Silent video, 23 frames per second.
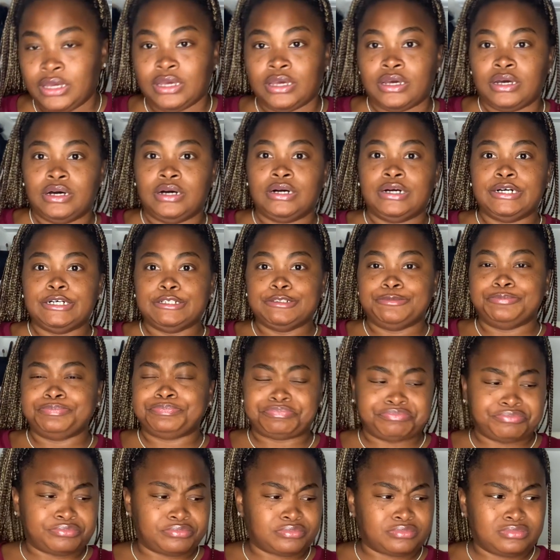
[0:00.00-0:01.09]
Um,
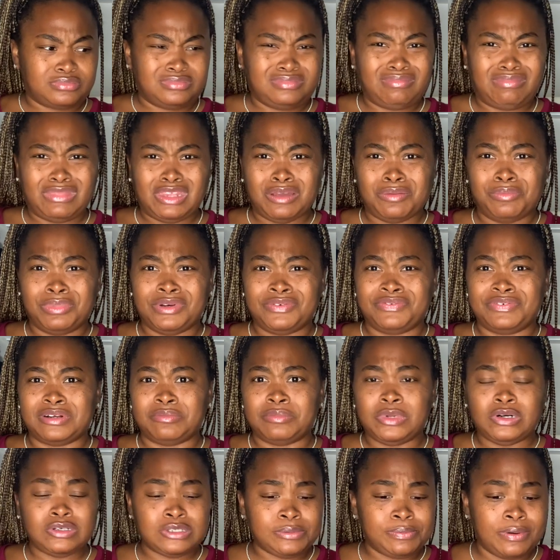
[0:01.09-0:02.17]
but for the
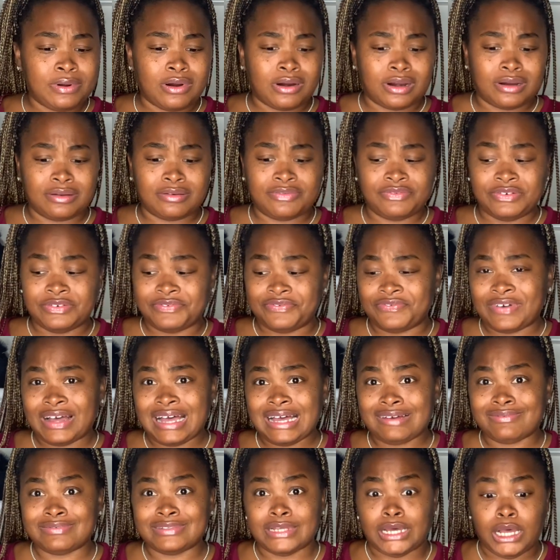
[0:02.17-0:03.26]
most part, for
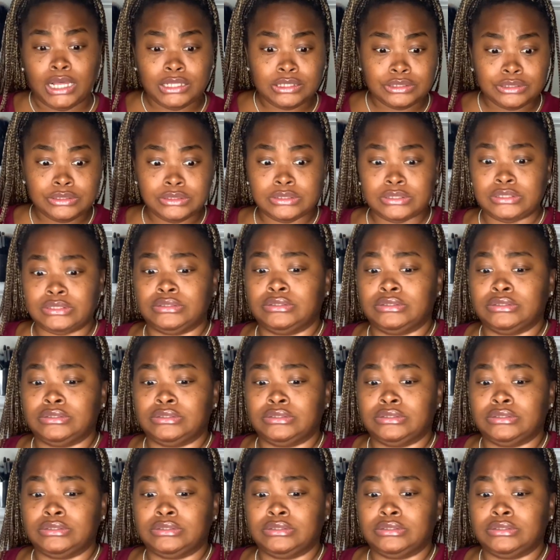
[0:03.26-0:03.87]
five dollars,